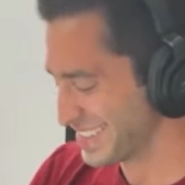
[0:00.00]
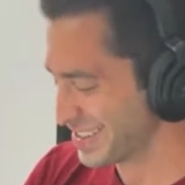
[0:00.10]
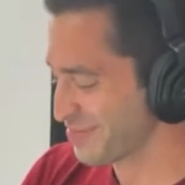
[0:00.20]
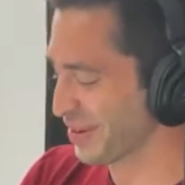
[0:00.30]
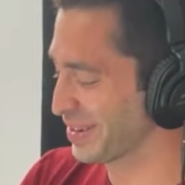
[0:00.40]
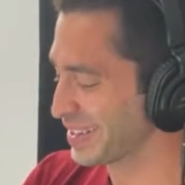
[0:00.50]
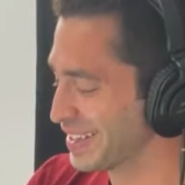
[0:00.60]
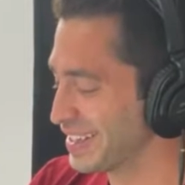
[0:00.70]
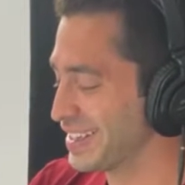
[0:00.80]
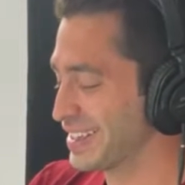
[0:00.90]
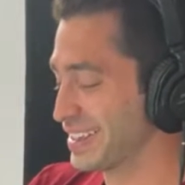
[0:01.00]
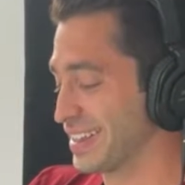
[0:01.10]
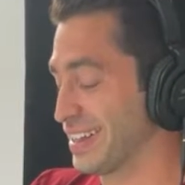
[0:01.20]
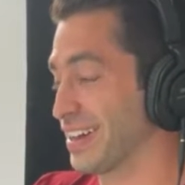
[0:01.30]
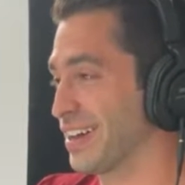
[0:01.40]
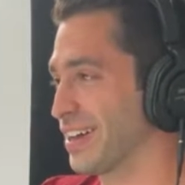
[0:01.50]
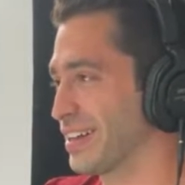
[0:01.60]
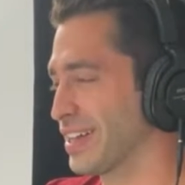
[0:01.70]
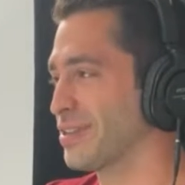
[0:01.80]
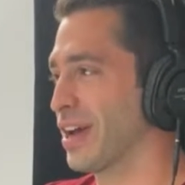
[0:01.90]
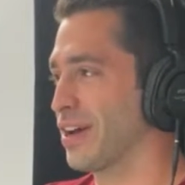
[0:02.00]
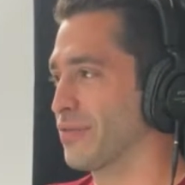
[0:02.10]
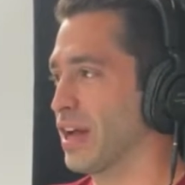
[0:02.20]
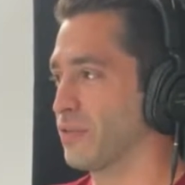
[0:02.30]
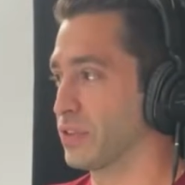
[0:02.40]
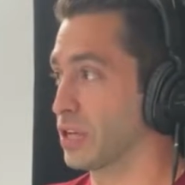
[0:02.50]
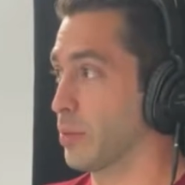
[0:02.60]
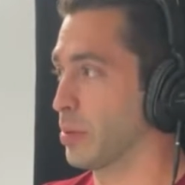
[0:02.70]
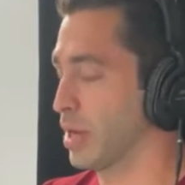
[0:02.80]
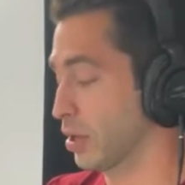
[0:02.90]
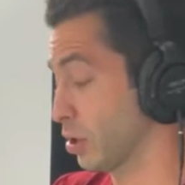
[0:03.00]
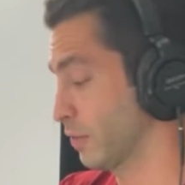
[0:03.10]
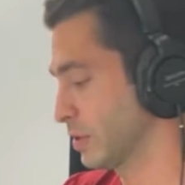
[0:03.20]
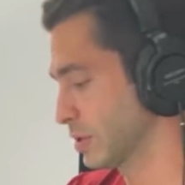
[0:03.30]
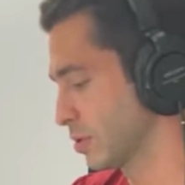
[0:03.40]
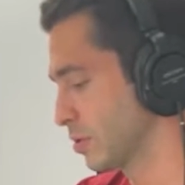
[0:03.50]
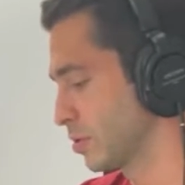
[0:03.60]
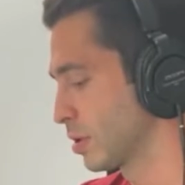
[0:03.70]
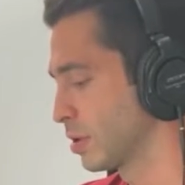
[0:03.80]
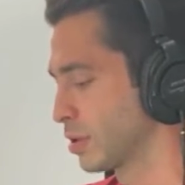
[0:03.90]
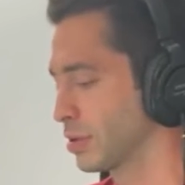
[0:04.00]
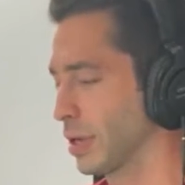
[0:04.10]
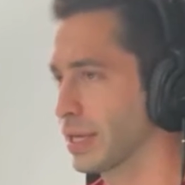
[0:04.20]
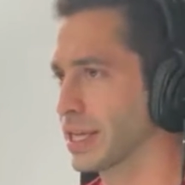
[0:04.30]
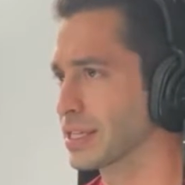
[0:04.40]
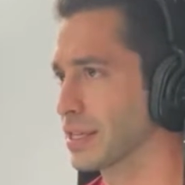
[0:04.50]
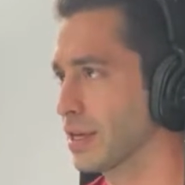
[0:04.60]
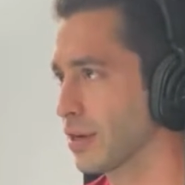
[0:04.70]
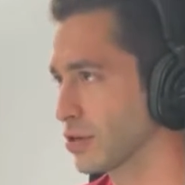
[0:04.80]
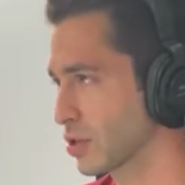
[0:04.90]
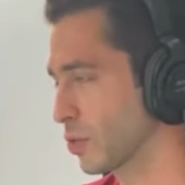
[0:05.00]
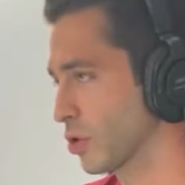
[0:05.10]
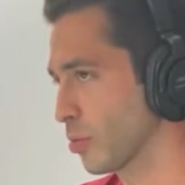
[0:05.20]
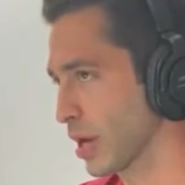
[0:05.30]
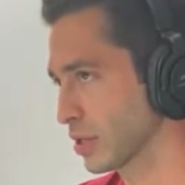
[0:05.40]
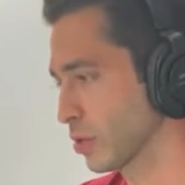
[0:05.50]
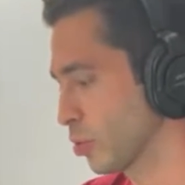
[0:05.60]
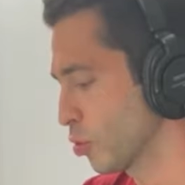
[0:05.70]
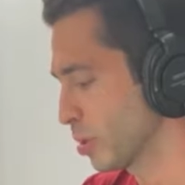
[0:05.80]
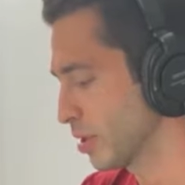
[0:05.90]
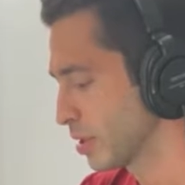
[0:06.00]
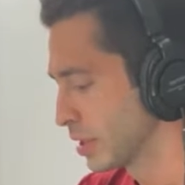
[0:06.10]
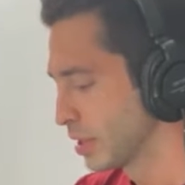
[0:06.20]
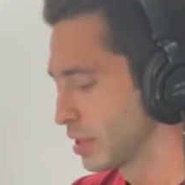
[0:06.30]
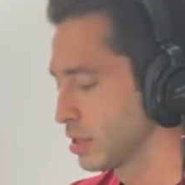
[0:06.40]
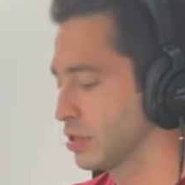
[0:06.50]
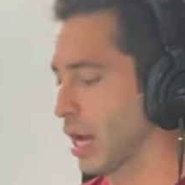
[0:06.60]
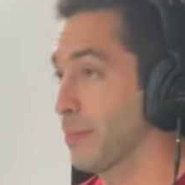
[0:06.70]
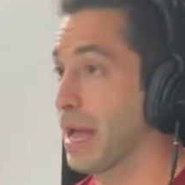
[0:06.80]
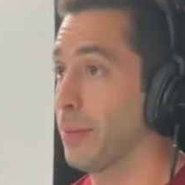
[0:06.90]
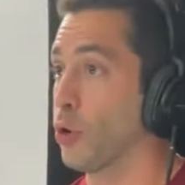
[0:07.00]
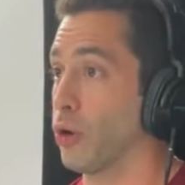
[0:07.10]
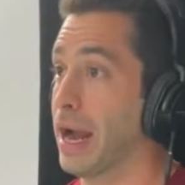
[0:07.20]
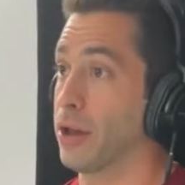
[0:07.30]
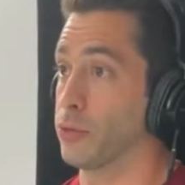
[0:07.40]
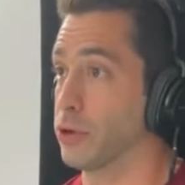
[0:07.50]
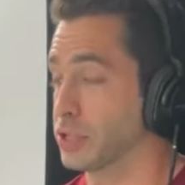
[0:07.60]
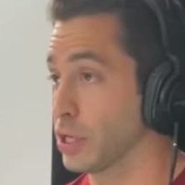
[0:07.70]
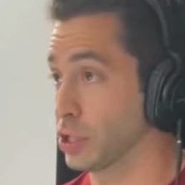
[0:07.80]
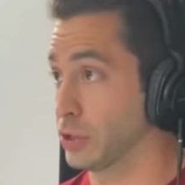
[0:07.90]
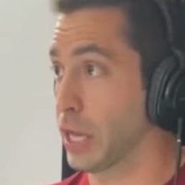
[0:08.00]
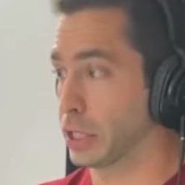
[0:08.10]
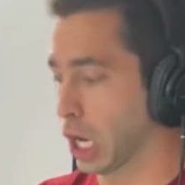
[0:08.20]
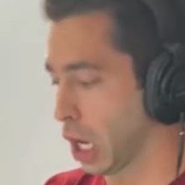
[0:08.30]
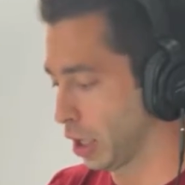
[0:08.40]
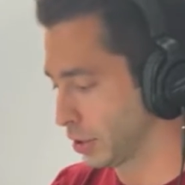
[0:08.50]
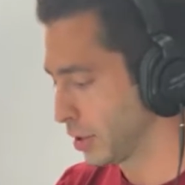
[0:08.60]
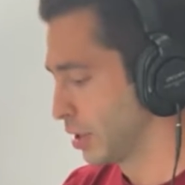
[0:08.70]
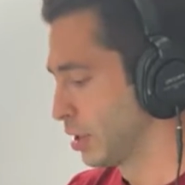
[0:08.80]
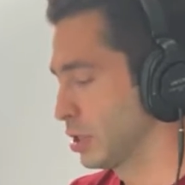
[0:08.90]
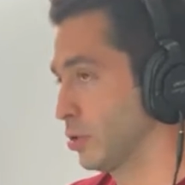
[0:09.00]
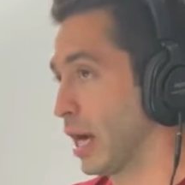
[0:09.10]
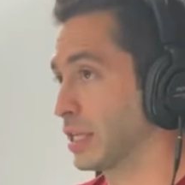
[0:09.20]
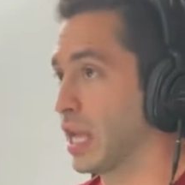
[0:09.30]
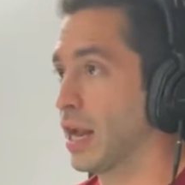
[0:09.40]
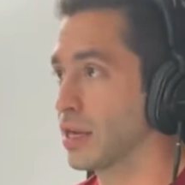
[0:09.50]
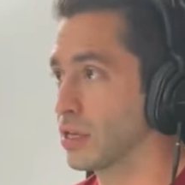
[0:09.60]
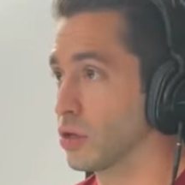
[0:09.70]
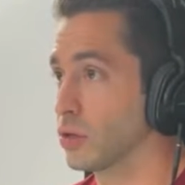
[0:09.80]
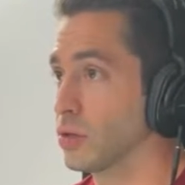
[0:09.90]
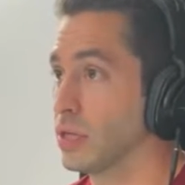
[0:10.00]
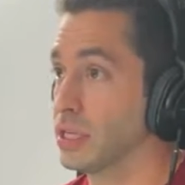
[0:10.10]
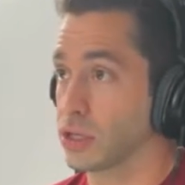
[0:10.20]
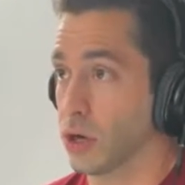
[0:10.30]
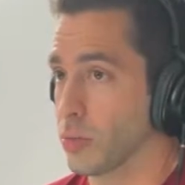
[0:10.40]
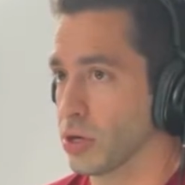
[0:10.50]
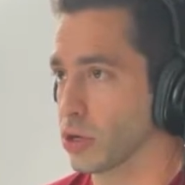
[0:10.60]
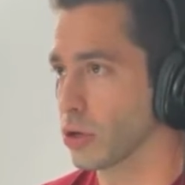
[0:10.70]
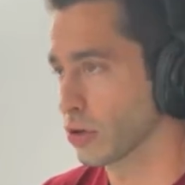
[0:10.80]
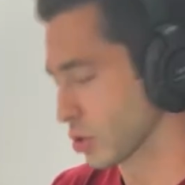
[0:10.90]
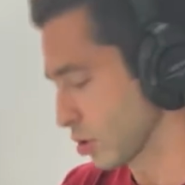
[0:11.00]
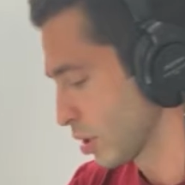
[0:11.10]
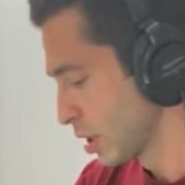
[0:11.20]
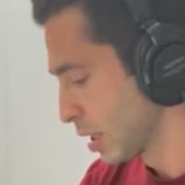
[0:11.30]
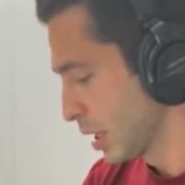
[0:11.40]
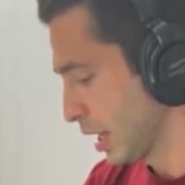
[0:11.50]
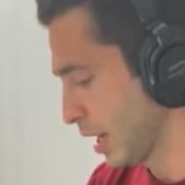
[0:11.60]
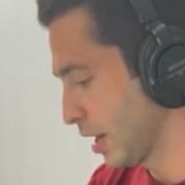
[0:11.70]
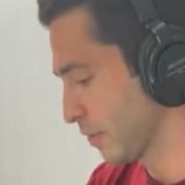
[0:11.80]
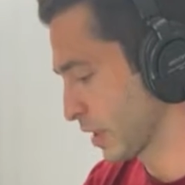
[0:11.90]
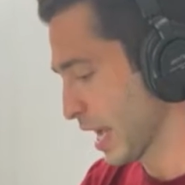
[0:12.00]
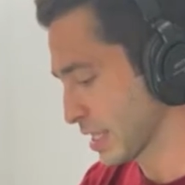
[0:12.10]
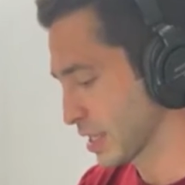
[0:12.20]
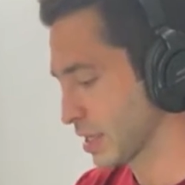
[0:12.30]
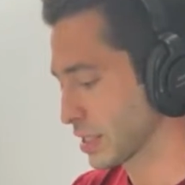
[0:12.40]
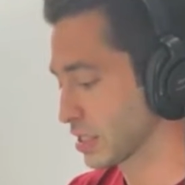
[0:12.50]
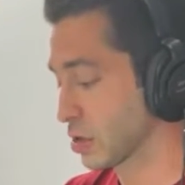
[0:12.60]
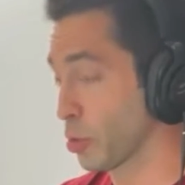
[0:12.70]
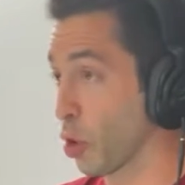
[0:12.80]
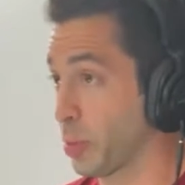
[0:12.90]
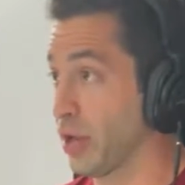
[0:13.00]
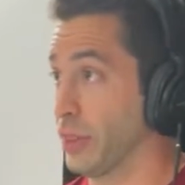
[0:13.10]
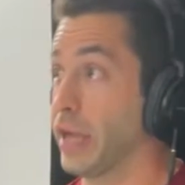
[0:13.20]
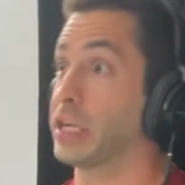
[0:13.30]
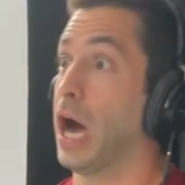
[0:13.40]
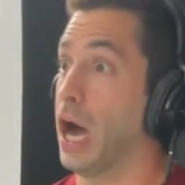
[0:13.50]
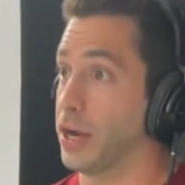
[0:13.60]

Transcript: But, and then you have Eflin coming back hopefully soon. I guess that Anderson would go back to the bullpen. You got Matt Moore out of the rotation, thank God. You had Kennedy, he's going to be your closer. And Velasquez is in the bullpen, thank God.